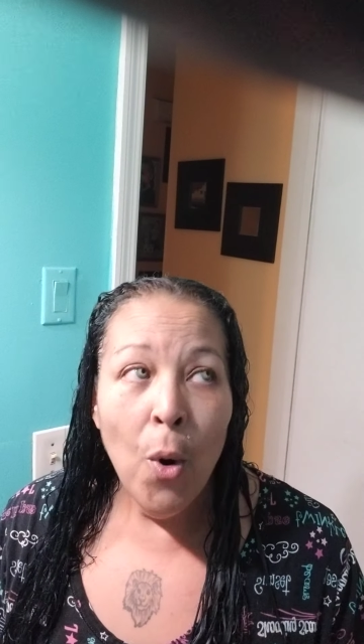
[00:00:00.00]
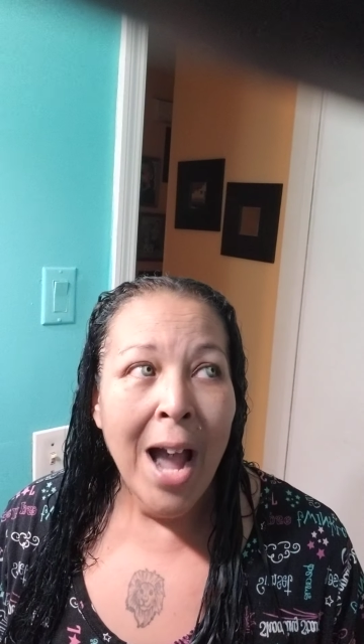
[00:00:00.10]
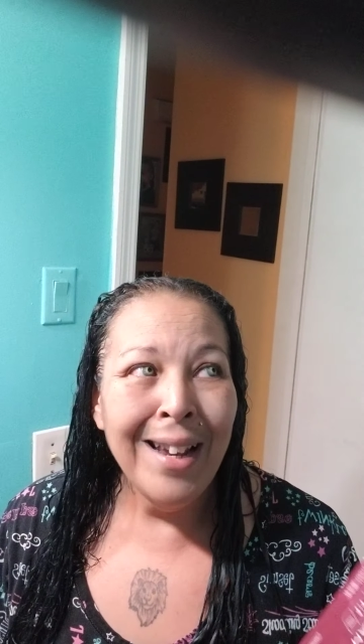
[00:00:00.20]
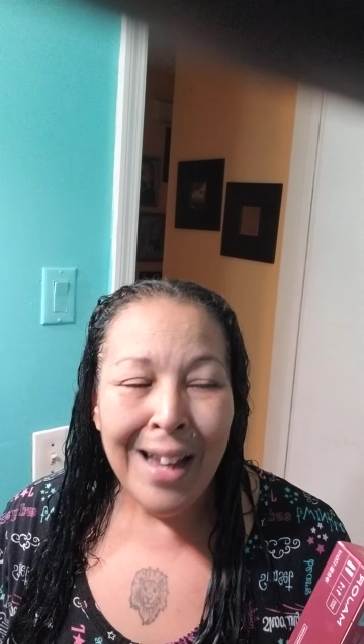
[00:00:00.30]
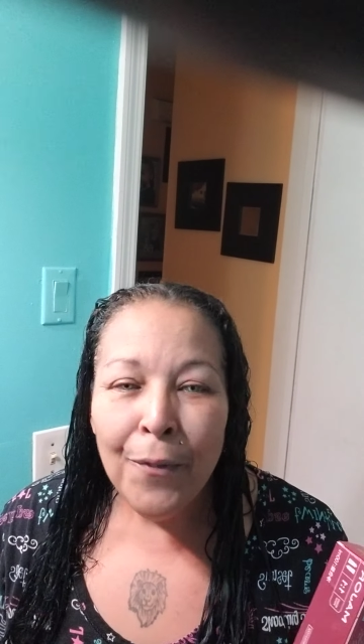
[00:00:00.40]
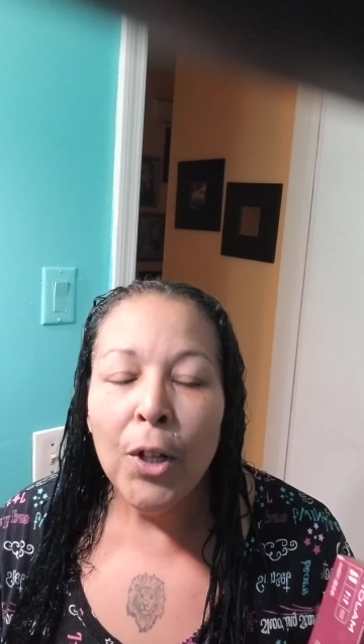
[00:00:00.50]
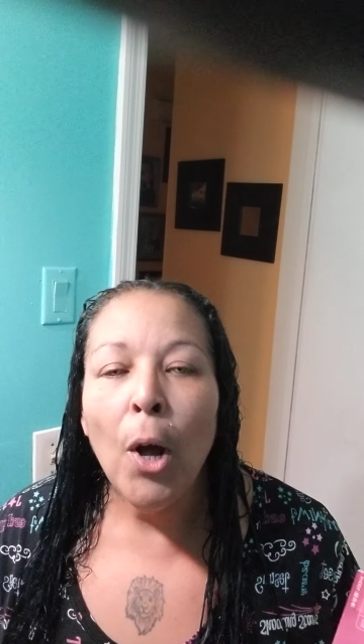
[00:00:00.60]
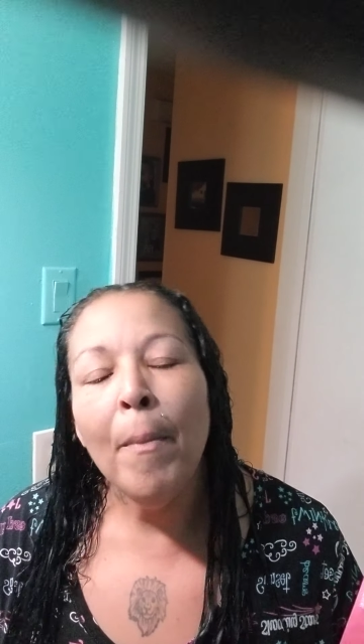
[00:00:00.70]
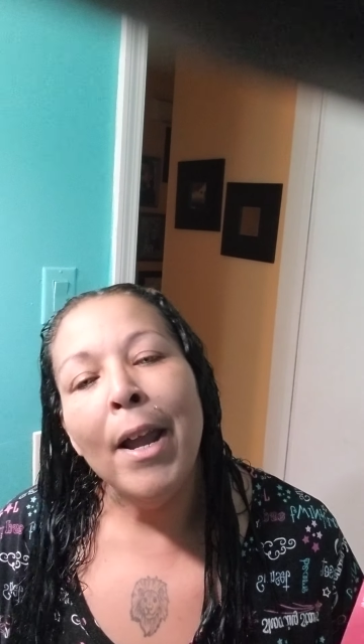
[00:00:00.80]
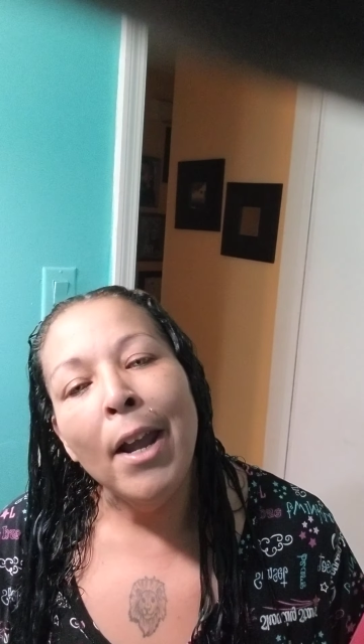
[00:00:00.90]
I left it
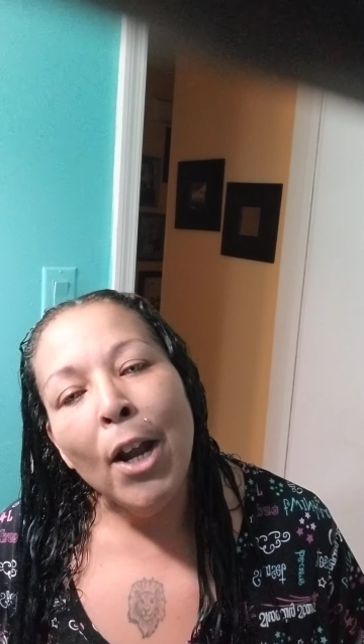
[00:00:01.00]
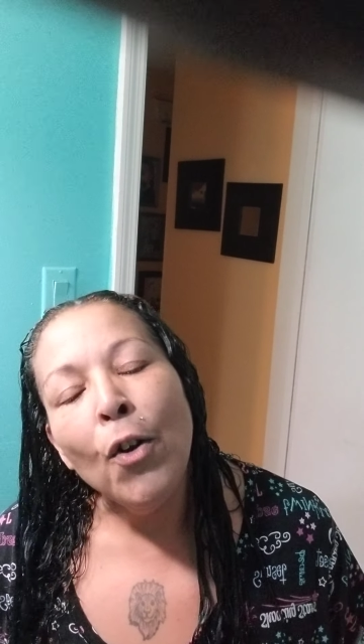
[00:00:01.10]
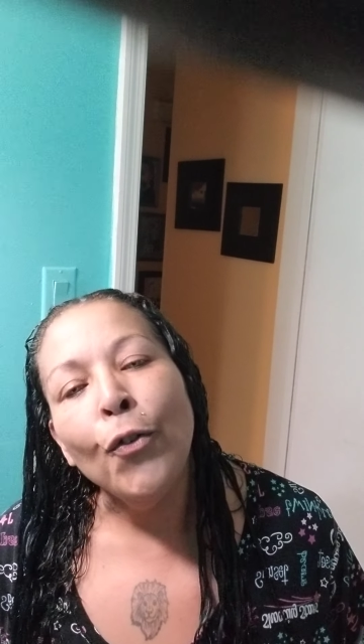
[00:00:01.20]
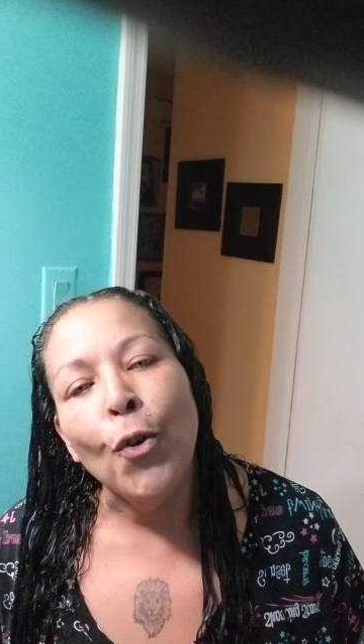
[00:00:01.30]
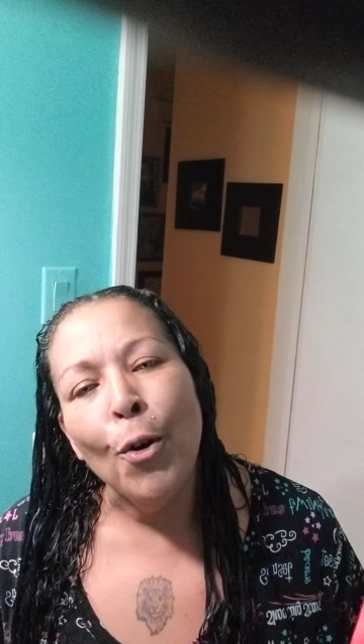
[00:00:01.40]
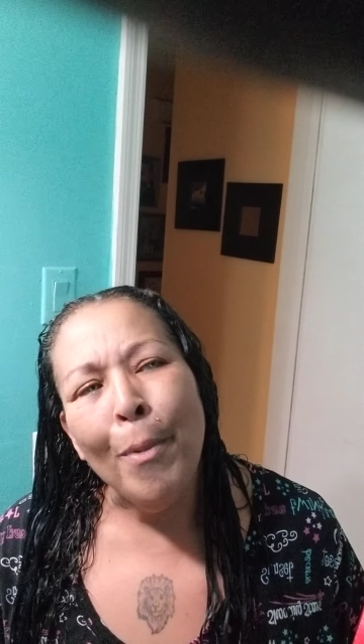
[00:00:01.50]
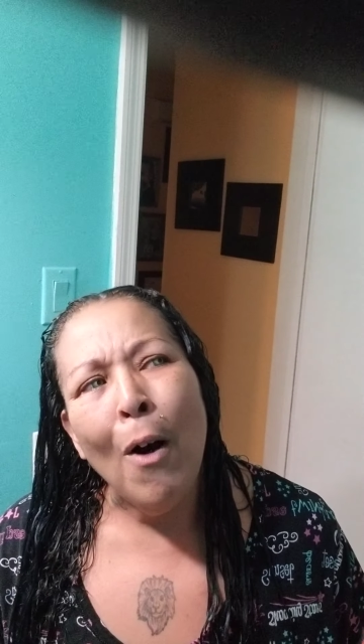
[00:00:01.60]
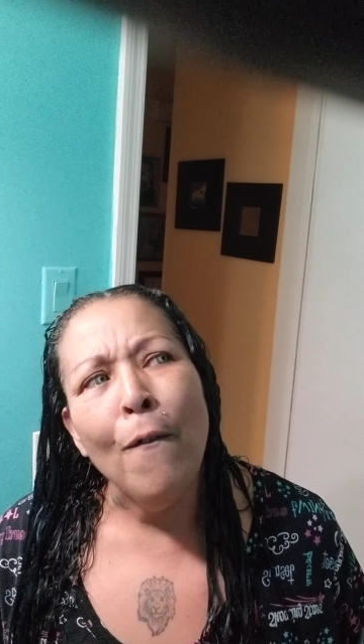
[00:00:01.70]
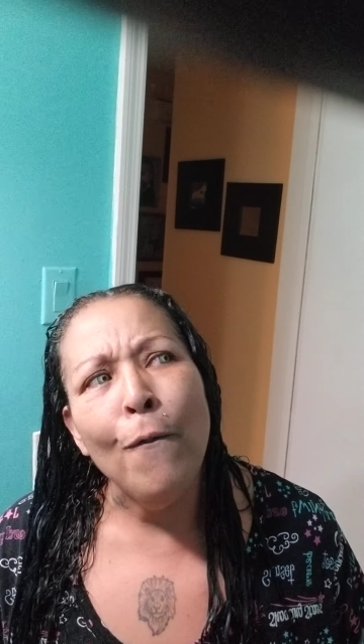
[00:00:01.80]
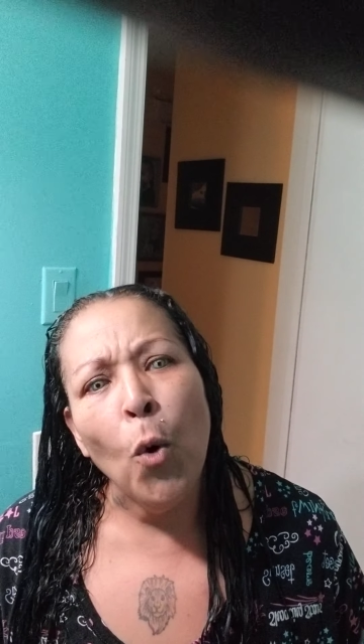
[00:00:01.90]
on my hair for
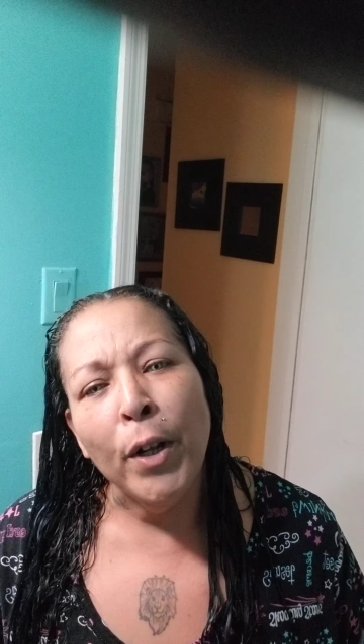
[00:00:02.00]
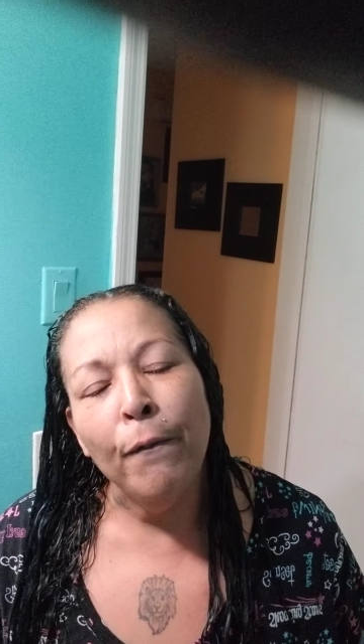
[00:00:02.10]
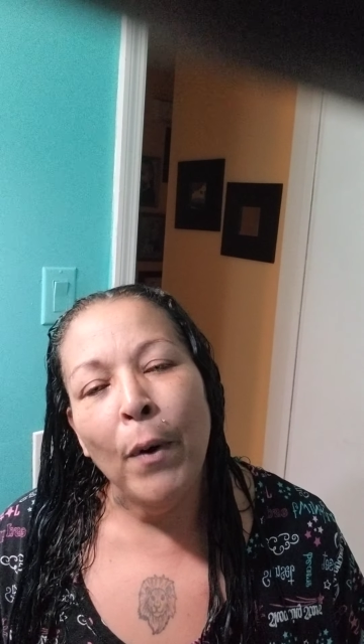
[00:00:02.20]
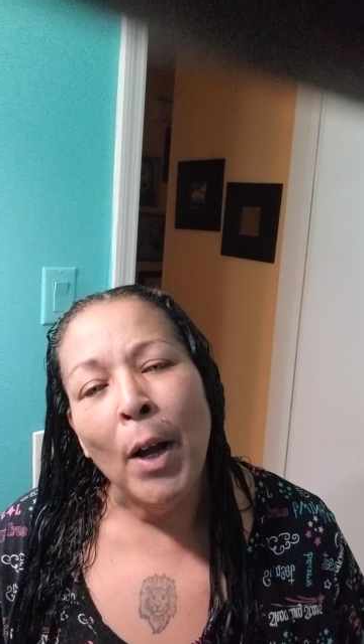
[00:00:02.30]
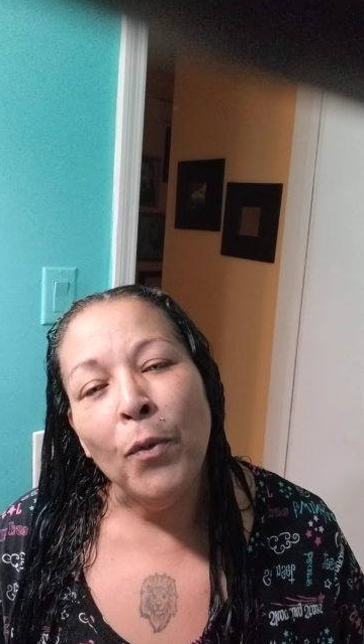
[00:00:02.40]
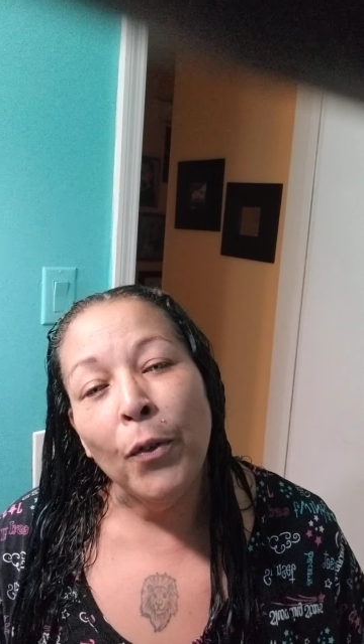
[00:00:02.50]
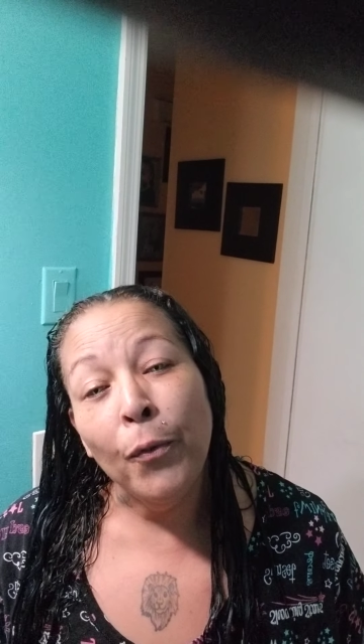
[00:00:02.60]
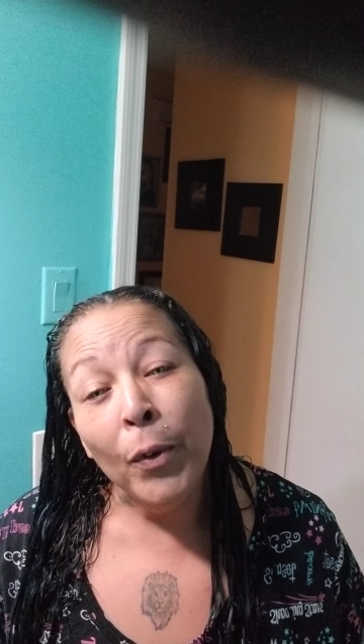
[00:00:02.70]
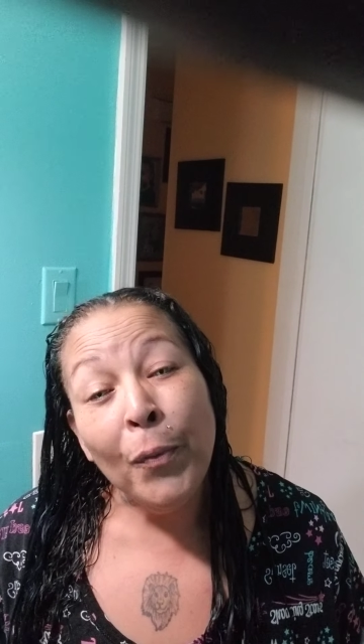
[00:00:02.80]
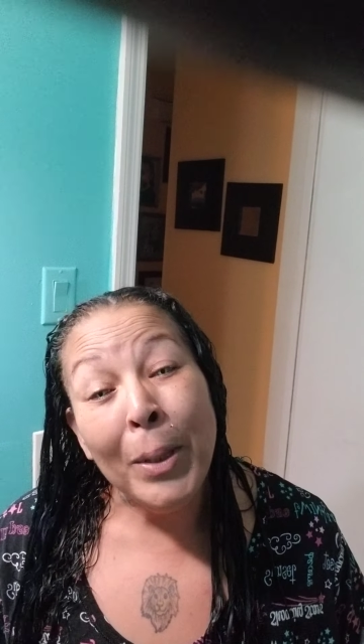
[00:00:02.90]
about 45 to
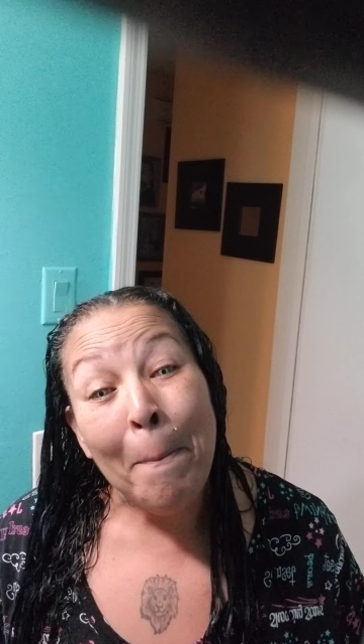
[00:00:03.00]
50